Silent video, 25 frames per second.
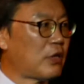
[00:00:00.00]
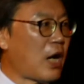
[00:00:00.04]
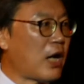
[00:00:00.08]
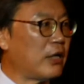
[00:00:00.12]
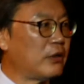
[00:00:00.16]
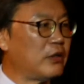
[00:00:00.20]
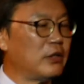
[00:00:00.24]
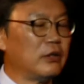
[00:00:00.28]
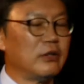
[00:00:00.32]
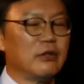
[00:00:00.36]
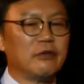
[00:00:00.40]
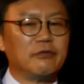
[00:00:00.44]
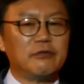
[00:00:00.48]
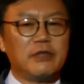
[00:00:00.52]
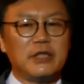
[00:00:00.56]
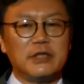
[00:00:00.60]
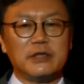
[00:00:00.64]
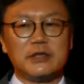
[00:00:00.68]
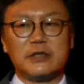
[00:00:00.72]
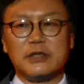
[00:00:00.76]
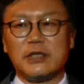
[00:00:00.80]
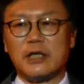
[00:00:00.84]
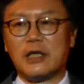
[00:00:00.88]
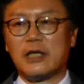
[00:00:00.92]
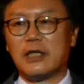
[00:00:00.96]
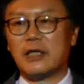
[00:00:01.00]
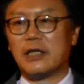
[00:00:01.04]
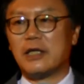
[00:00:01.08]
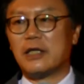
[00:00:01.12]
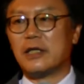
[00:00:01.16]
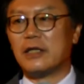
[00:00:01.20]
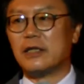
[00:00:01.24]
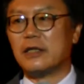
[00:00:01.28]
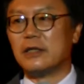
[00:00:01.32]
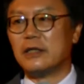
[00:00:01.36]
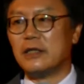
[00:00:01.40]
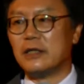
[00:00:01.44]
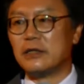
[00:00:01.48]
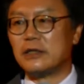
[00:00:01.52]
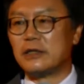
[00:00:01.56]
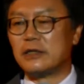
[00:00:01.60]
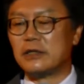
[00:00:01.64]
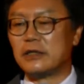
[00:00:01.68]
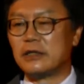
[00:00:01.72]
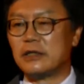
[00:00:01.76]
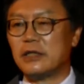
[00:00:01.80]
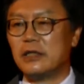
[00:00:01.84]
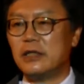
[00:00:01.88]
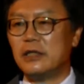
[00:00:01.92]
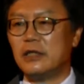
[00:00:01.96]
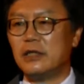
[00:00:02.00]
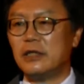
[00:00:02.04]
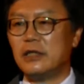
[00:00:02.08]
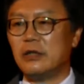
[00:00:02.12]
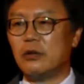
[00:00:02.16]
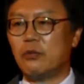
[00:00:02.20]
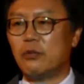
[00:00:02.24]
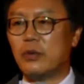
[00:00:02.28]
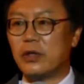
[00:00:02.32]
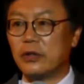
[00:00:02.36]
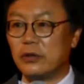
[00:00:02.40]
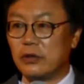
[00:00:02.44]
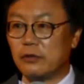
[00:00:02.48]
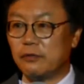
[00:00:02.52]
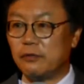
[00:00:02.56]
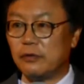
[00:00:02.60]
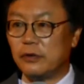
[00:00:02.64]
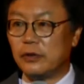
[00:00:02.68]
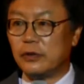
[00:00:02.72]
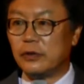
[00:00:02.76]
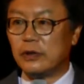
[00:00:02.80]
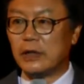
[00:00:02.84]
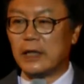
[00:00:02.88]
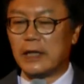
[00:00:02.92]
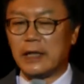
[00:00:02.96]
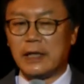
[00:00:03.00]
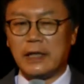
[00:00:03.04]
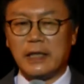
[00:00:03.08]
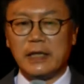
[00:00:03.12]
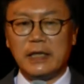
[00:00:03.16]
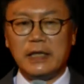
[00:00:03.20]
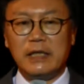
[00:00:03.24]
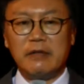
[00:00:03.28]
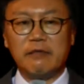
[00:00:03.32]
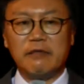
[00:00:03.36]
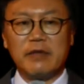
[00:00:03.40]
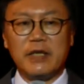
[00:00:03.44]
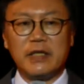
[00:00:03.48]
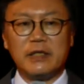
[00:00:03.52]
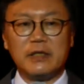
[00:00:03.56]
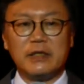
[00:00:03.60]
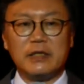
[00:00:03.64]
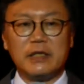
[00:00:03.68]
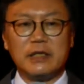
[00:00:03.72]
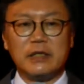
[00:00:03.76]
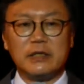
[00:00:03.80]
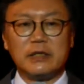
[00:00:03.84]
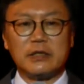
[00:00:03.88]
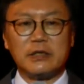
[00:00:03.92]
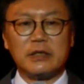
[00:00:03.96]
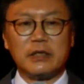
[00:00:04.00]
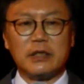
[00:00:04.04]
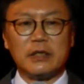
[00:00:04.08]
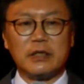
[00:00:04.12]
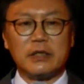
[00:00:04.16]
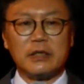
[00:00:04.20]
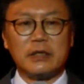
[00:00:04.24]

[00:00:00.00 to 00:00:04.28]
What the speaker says: title of this, this wonderful event is